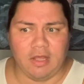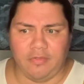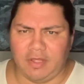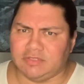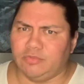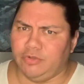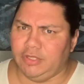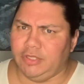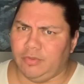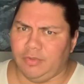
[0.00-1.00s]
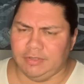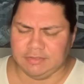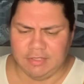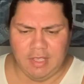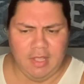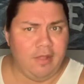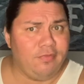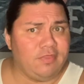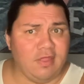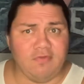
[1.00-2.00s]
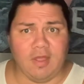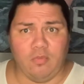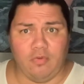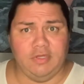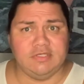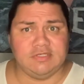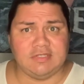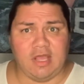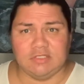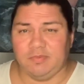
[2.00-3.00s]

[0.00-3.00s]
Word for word: They got some really good ones definitely got more than just stouts,